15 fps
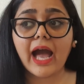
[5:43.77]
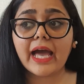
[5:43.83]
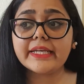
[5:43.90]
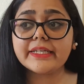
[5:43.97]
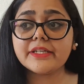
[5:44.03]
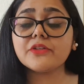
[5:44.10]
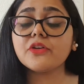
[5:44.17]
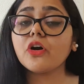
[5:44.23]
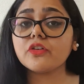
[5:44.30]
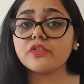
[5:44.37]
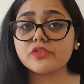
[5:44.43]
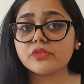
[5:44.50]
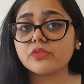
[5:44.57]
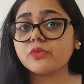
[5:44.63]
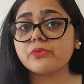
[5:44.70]
did
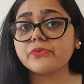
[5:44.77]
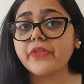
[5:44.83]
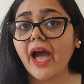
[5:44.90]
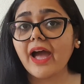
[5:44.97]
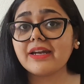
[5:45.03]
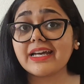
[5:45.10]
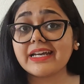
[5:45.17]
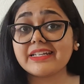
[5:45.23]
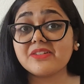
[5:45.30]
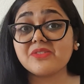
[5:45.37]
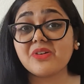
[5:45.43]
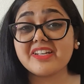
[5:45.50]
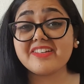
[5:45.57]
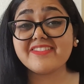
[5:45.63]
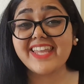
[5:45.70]
not do that. I did
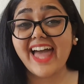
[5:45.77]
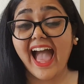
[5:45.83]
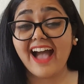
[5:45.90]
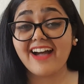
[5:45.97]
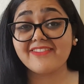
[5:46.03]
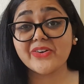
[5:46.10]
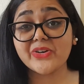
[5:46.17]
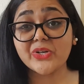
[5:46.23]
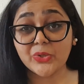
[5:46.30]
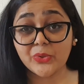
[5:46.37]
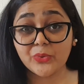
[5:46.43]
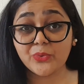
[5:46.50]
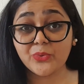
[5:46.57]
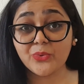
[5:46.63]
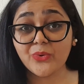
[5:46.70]
not even have a
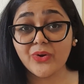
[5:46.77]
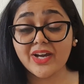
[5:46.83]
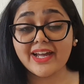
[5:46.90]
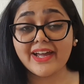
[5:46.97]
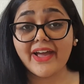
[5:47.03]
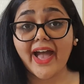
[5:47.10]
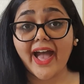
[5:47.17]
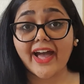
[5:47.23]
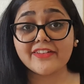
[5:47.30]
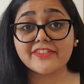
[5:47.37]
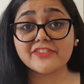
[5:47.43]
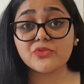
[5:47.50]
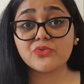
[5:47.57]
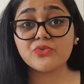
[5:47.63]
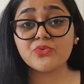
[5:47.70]
clue
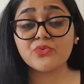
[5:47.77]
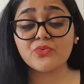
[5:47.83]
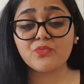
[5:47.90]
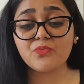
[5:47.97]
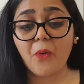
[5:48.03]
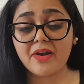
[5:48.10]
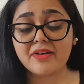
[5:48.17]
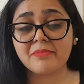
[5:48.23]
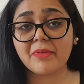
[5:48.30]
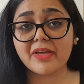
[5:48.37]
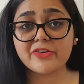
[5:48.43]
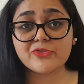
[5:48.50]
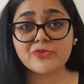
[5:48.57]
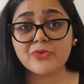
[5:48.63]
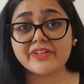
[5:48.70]
as to what
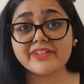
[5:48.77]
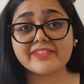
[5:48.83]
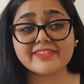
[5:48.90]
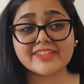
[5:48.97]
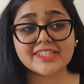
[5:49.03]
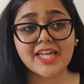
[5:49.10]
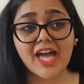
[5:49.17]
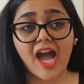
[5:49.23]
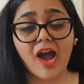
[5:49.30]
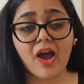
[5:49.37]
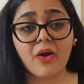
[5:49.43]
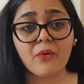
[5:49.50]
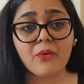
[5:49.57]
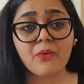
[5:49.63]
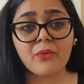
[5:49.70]
metro is and
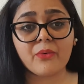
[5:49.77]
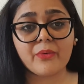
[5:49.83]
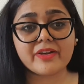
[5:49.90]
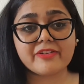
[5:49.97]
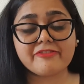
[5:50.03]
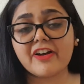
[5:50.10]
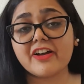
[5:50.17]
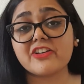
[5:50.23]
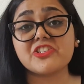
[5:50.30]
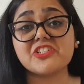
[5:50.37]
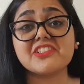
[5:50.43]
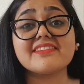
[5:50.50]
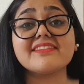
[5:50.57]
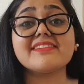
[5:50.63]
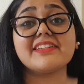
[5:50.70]
how it
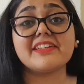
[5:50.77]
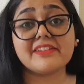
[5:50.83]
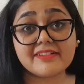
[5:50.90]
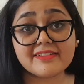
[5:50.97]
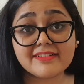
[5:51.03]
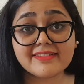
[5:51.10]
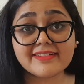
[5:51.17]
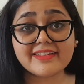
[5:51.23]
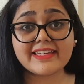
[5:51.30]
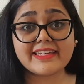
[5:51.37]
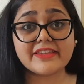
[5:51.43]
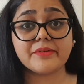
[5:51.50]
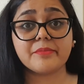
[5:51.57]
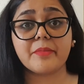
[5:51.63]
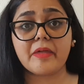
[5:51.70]
functions here
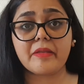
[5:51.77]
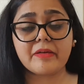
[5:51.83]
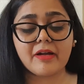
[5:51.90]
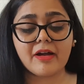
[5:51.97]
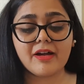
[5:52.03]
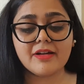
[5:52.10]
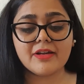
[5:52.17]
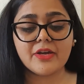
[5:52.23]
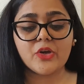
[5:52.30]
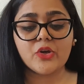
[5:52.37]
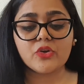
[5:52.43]
in America.